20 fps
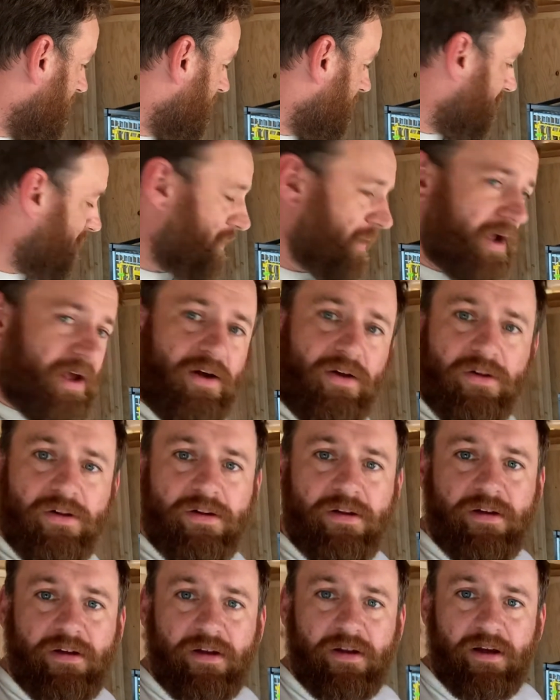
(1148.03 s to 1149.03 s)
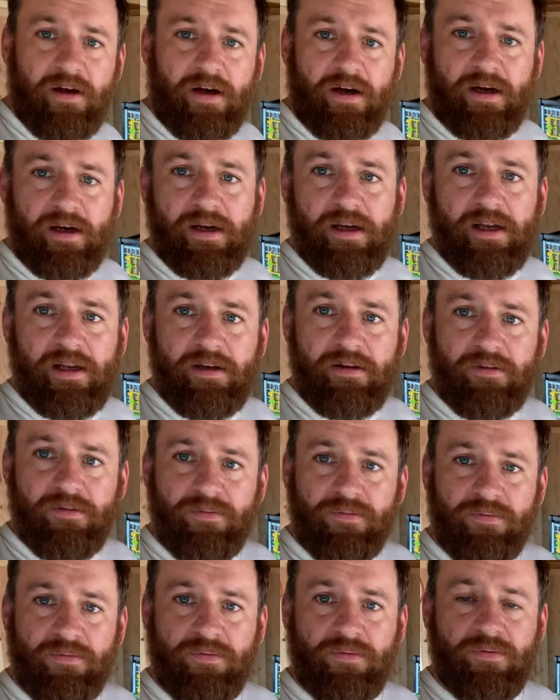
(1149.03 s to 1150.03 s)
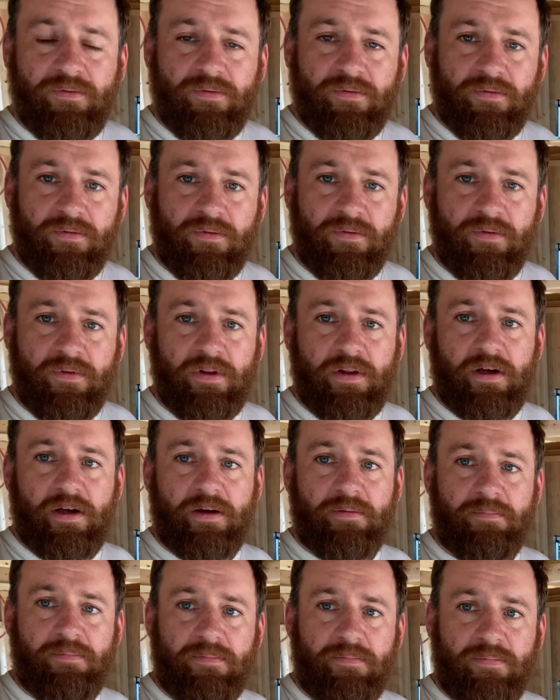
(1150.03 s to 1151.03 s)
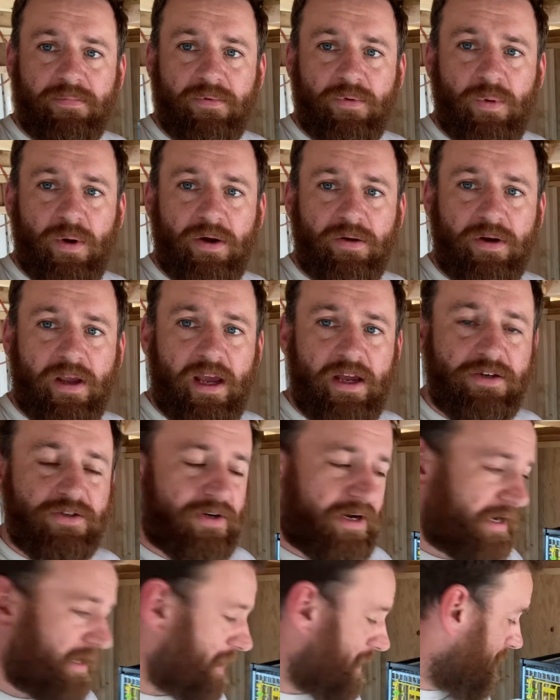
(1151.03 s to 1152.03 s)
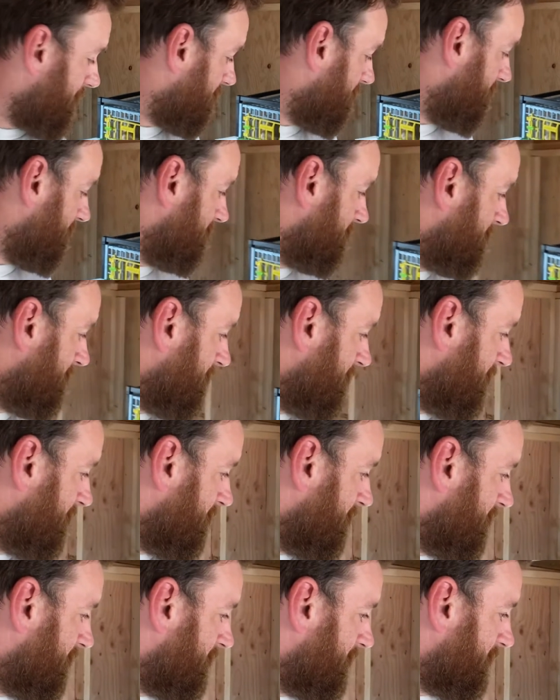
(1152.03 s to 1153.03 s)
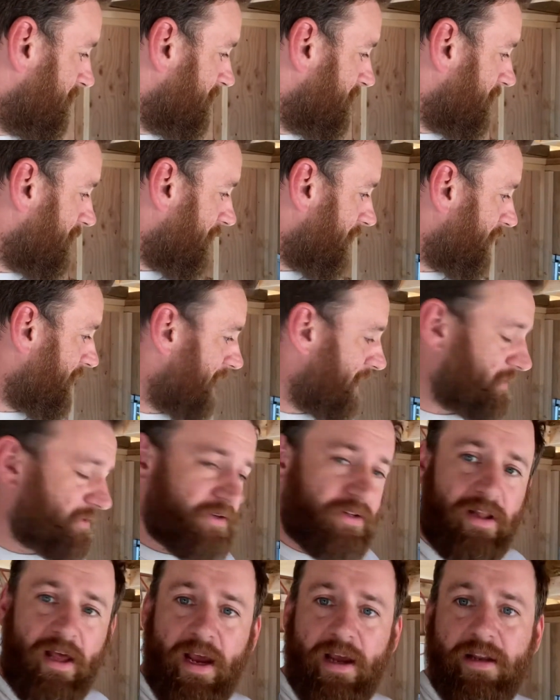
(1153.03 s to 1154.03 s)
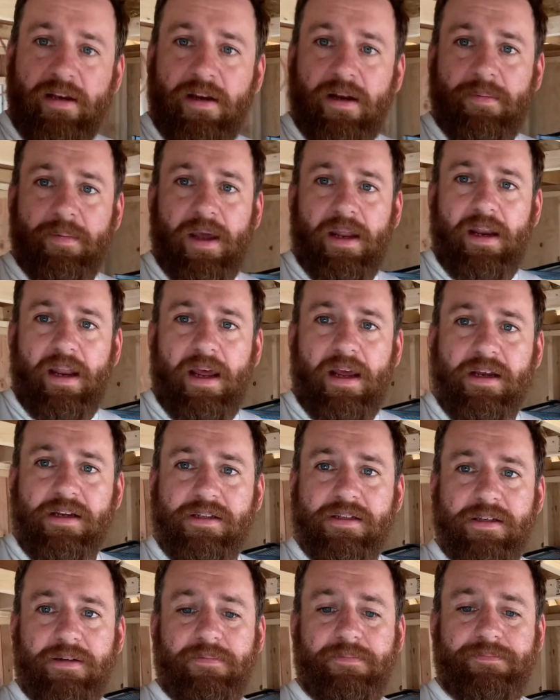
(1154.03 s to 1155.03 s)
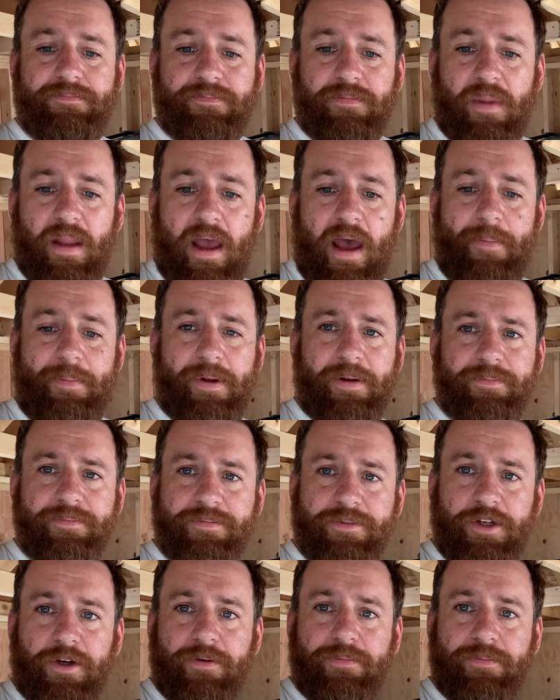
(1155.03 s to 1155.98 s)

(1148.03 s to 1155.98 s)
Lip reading: quail in the quail cage right now, and all the hens are laying, and I'm getting eggs, and happy. So